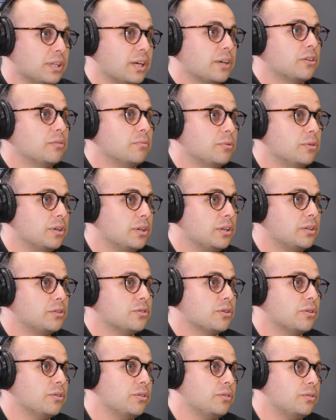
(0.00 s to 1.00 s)
that community
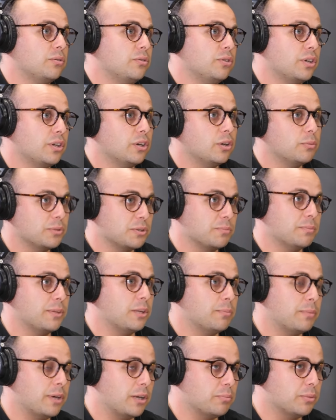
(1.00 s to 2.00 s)
so you can help as
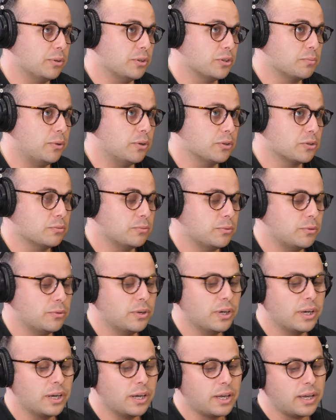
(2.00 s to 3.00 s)
many people as
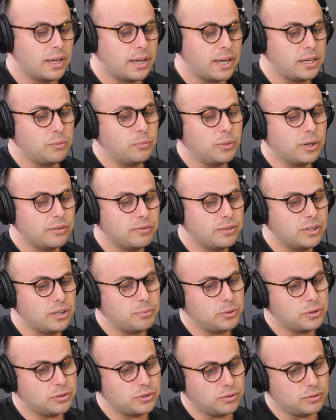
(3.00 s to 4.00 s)
possible. And in one of the
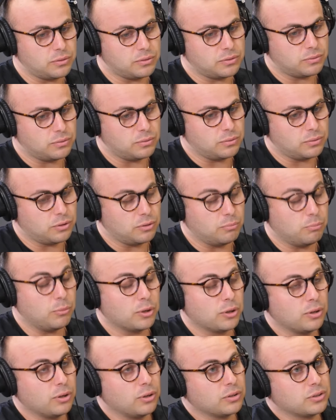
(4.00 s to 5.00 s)
episodes or the
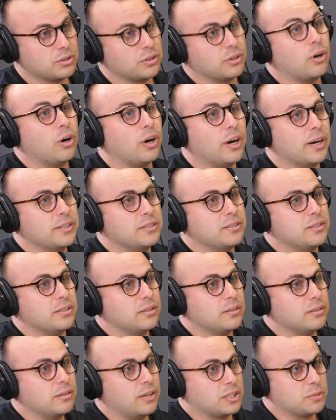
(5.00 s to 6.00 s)
monologues that I
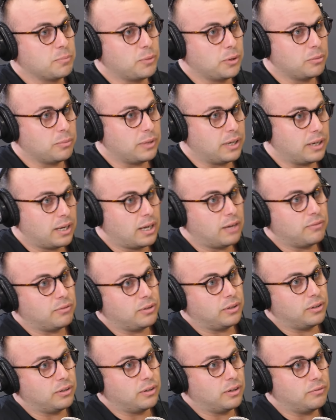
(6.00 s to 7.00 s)
did, I spoke about
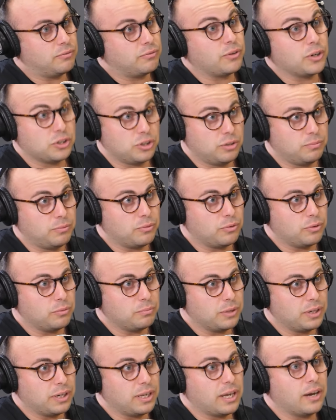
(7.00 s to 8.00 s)
having a friendship
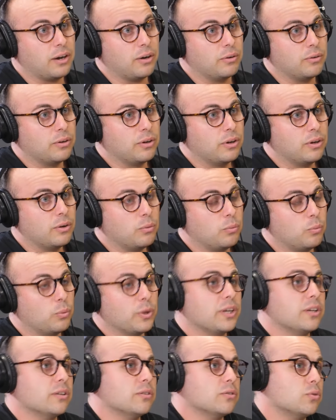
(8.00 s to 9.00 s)
group and how mm-hmm.
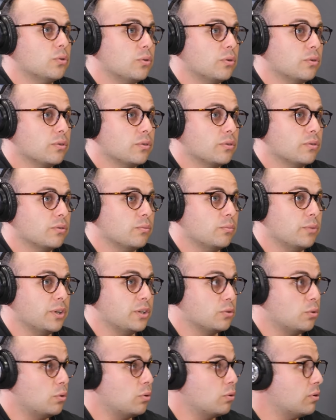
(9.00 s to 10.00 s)
we can talk, we
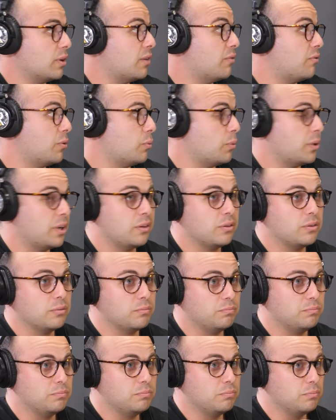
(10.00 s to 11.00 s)
talk every week, or